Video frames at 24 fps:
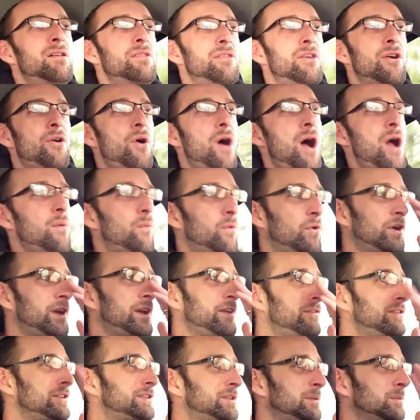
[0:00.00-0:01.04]
Though I will
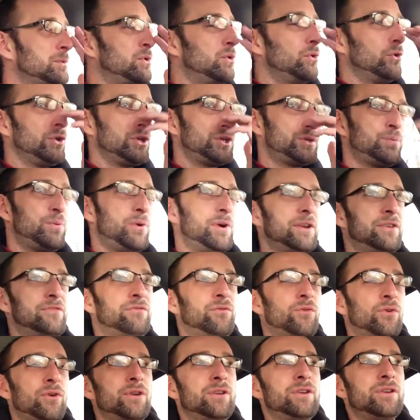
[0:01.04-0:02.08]
give it some coolness points
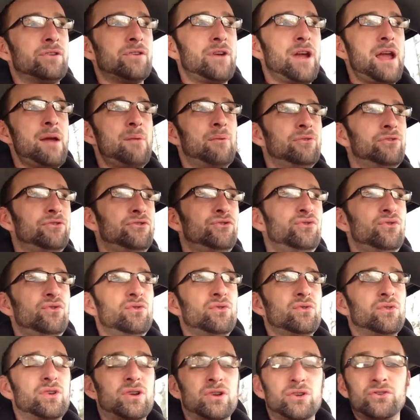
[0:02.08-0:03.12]
for it. You're able
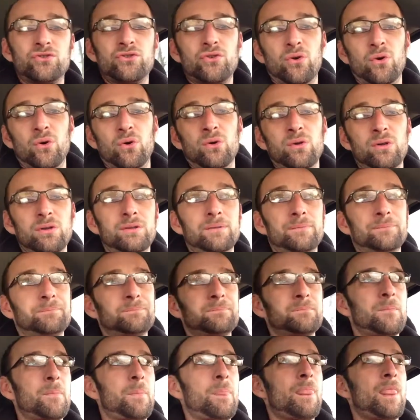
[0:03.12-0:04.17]
to control
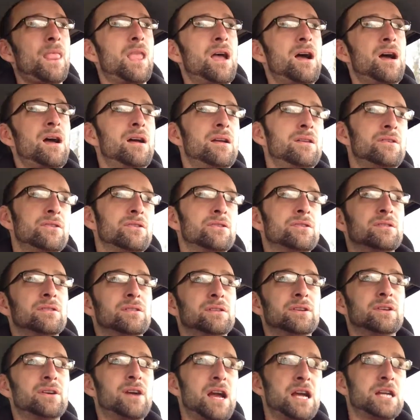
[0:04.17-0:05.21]
your
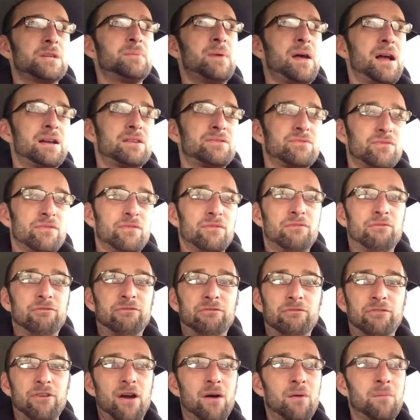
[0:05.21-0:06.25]
Xbox
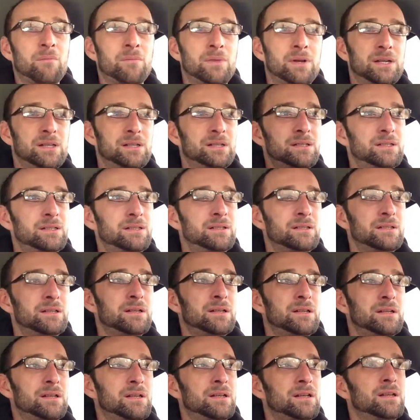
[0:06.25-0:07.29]
from
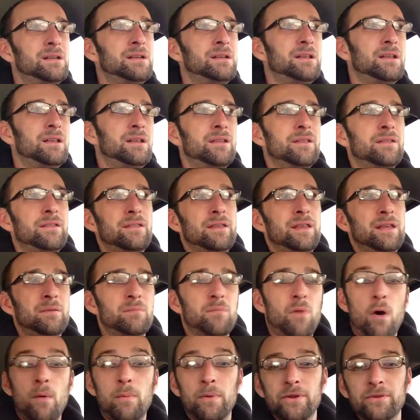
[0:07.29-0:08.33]
the
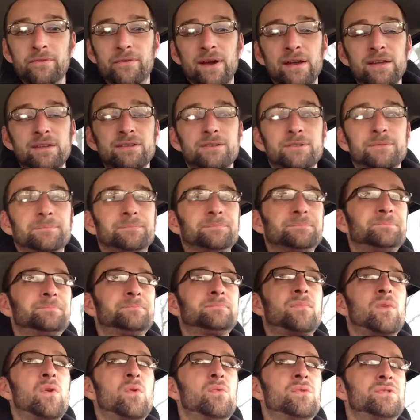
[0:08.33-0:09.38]
mobile device,
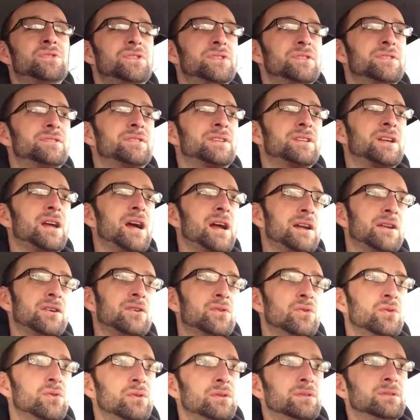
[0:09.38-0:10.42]
which is kind of
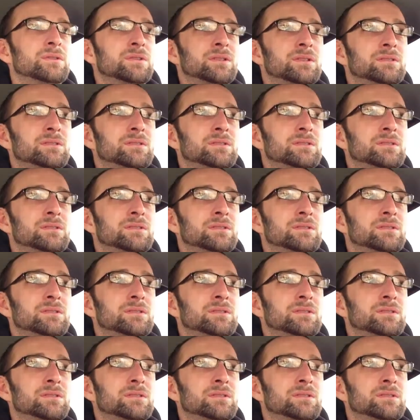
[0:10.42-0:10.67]
cool.